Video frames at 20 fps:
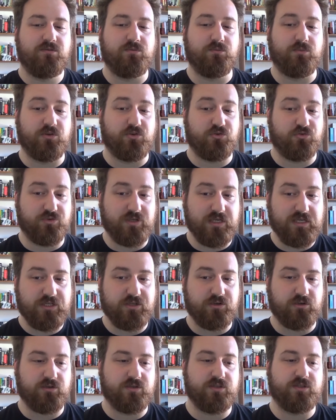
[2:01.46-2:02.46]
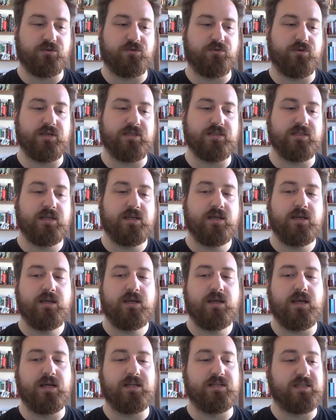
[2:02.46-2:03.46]
from the traditional stories
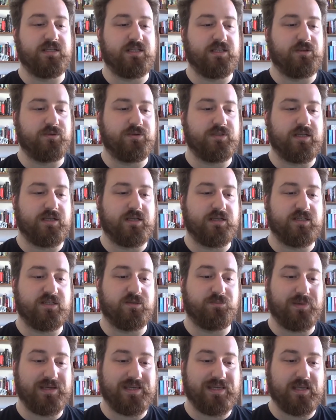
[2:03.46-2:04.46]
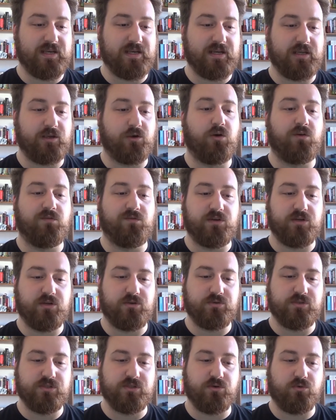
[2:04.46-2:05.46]
and to use it as the beginning of
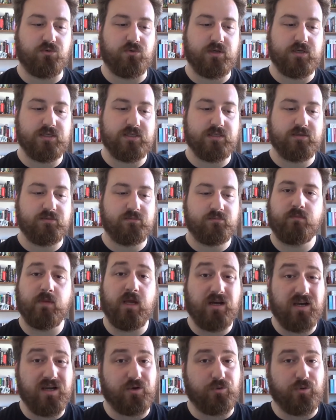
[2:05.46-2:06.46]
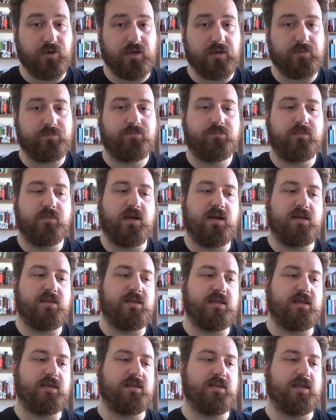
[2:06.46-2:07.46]
new stories." I agree. I
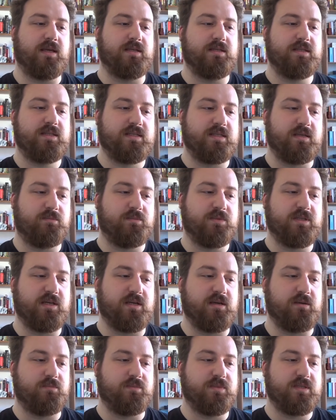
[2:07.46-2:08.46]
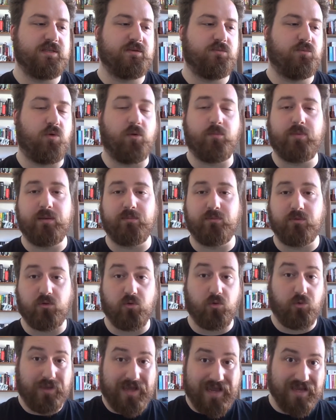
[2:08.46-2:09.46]
think that sometimes what people
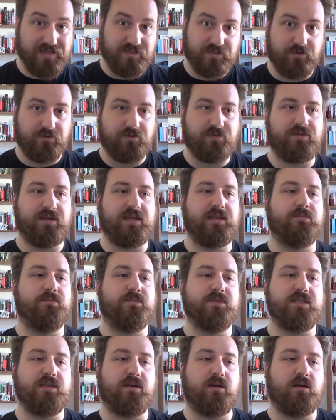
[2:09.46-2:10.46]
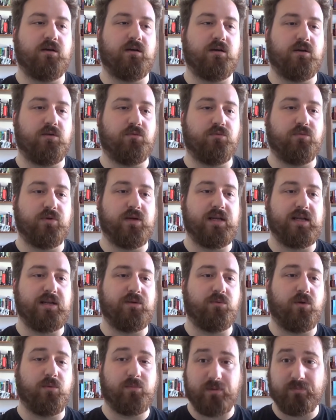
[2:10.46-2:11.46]
call adult themes are
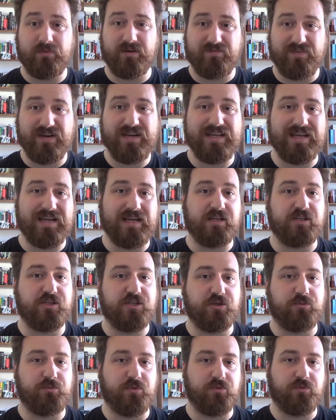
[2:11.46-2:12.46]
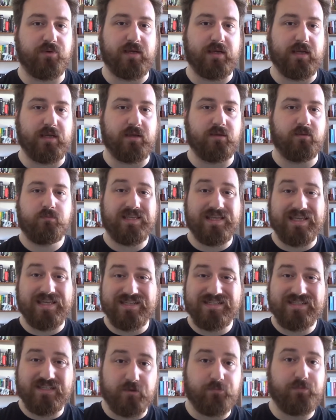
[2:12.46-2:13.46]
really what people of any age should be reading.
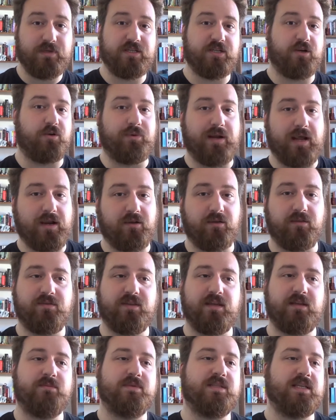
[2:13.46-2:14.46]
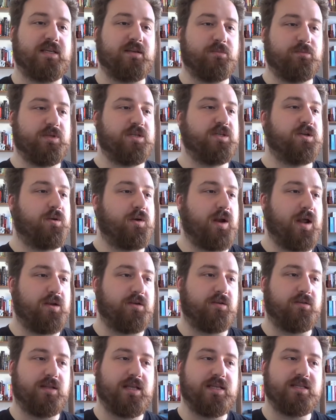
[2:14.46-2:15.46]
Kids can be shown adult themes, they can be shown
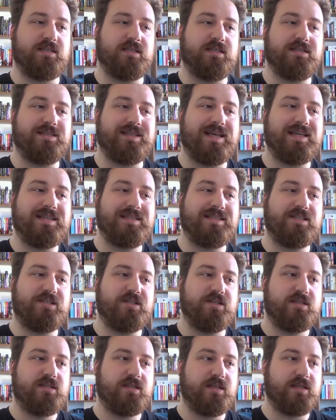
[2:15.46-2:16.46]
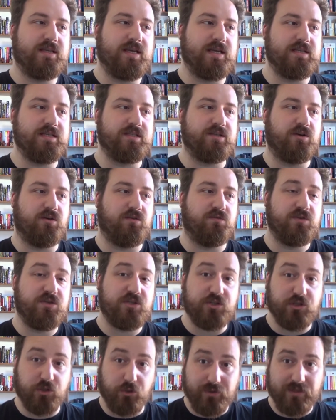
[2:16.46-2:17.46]
adult lessons. It's just a case of
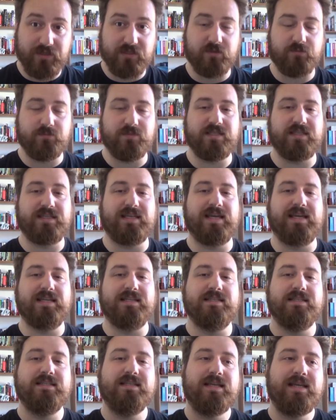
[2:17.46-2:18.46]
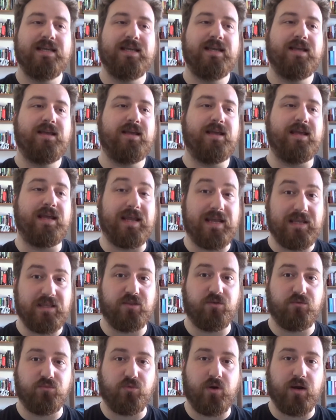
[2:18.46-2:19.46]
showing them to kids
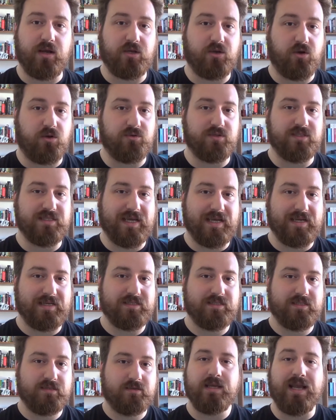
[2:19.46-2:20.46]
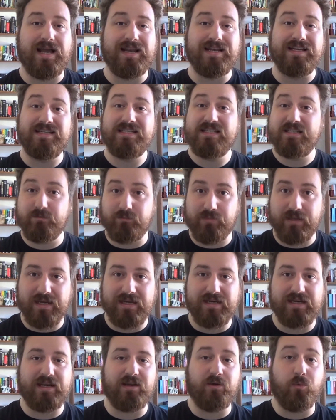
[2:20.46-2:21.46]
in the right context, and
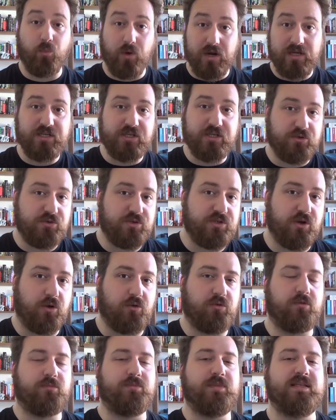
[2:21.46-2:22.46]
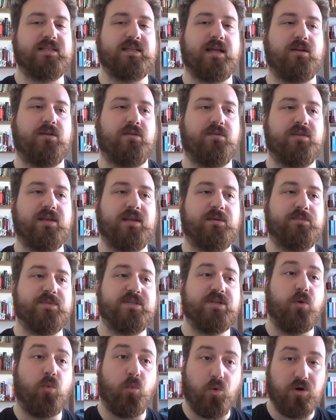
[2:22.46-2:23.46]
explaining when you show them these adult
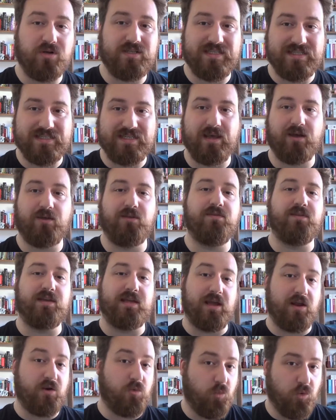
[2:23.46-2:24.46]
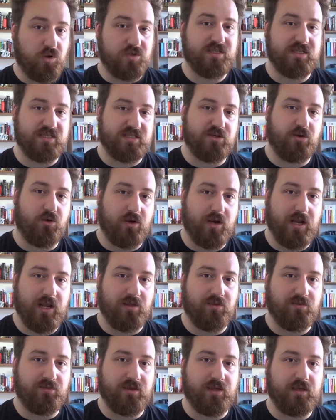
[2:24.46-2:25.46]
themes, what is healthy and what is not
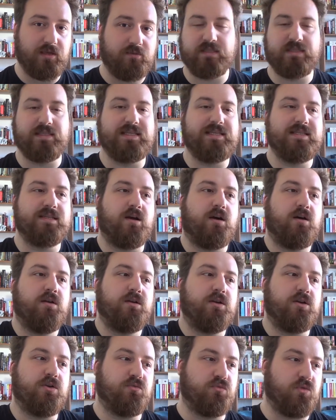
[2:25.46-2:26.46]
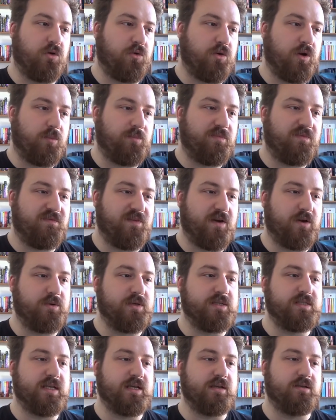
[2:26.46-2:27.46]
healthy. These aren't grown-up
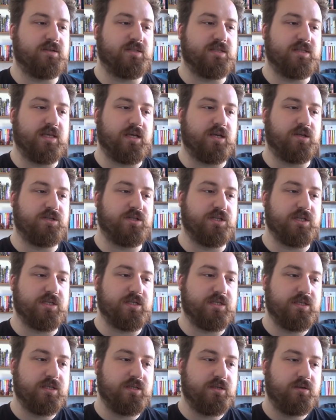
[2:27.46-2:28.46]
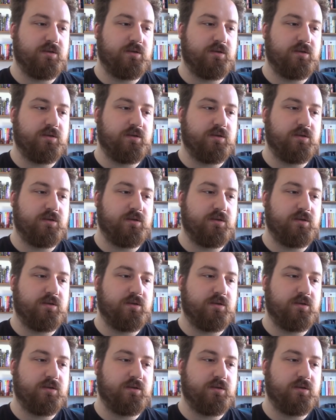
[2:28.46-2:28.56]
fairy tales, they are just